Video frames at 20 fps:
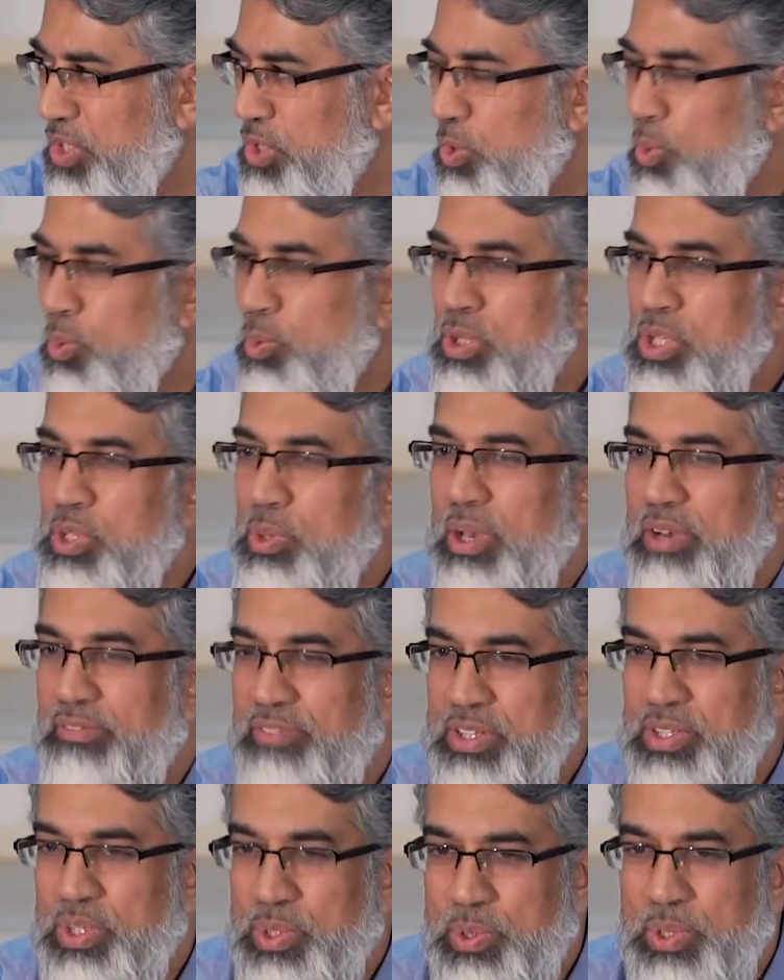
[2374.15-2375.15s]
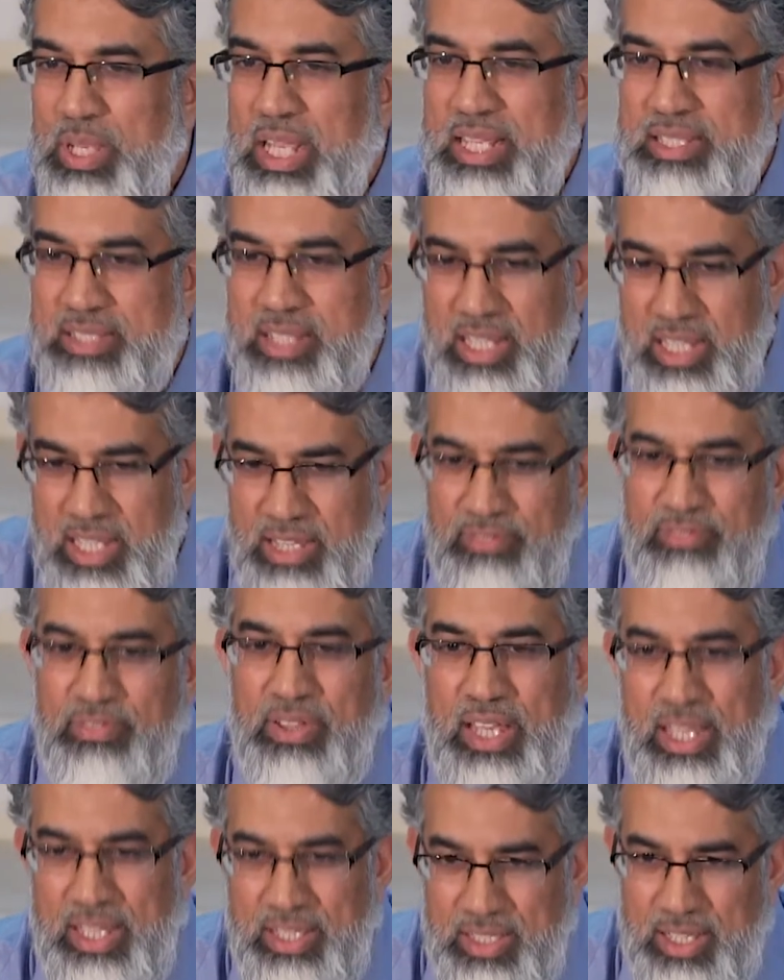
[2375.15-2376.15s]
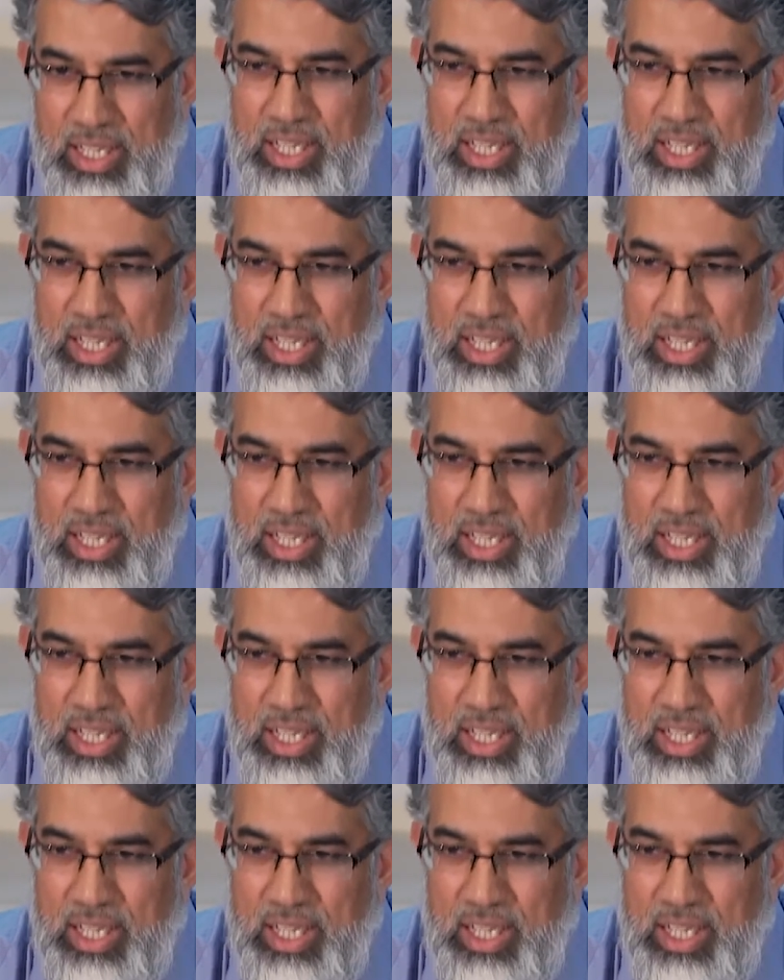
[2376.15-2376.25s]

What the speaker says: All you ever do is live in the